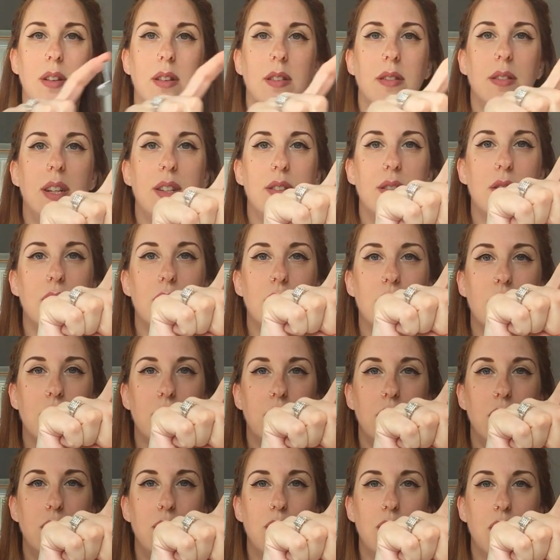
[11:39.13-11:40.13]
Little
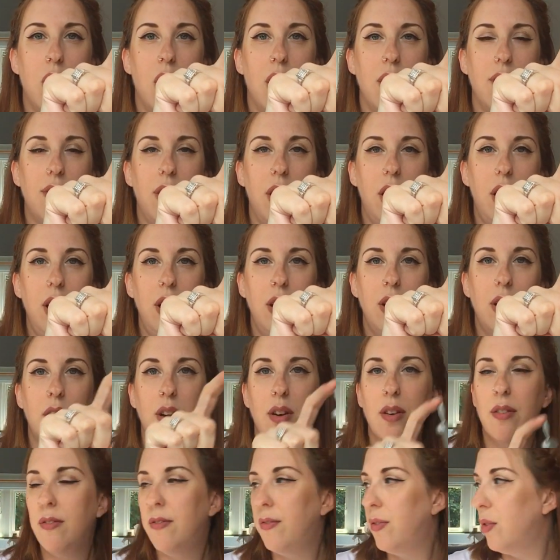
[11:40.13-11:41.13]
screwdriver
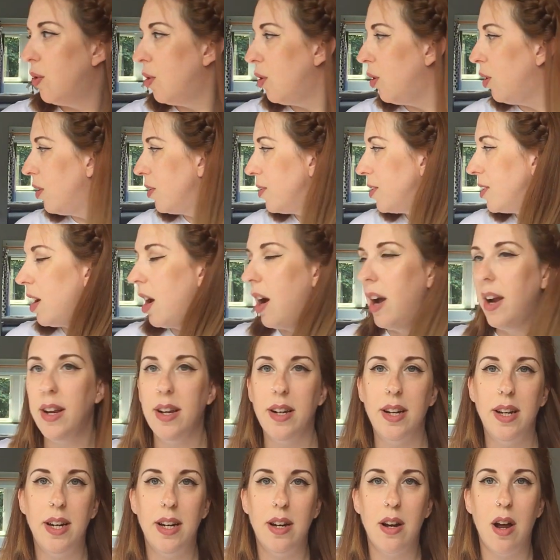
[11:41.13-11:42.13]
for
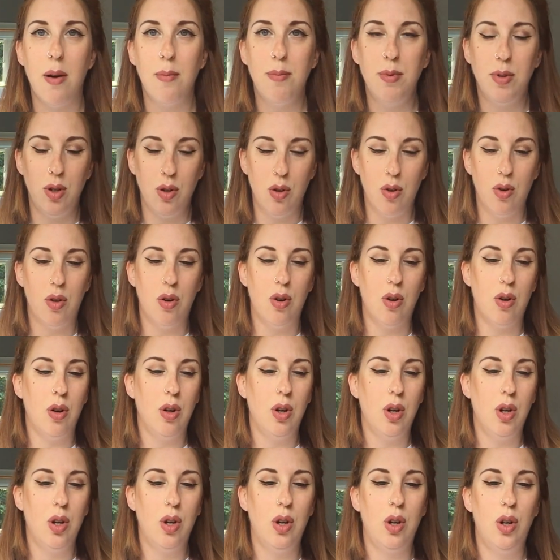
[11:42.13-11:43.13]
tightening up your
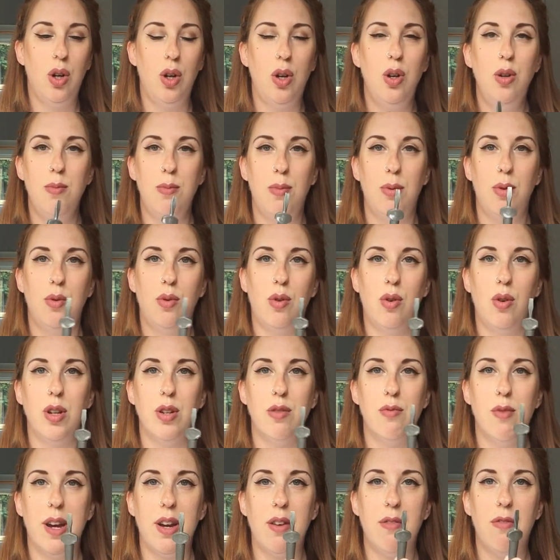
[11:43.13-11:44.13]
hoop or
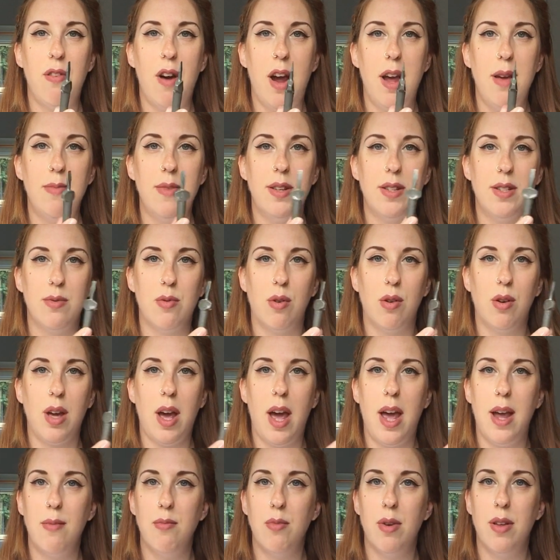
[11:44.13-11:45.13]
your ring frame. This one
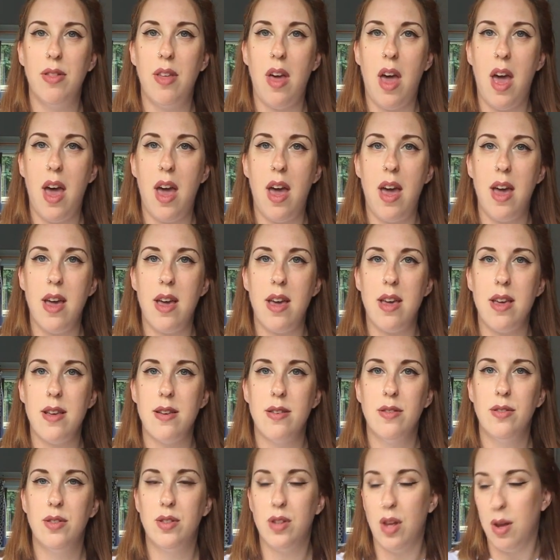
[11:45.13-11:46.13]
came with a
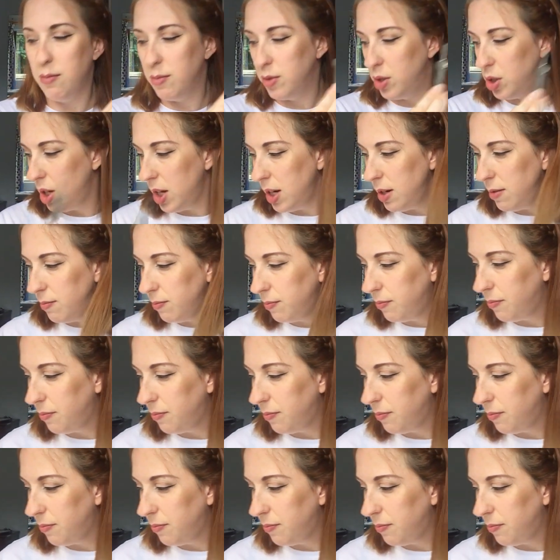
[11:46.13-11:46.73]
sewing machine.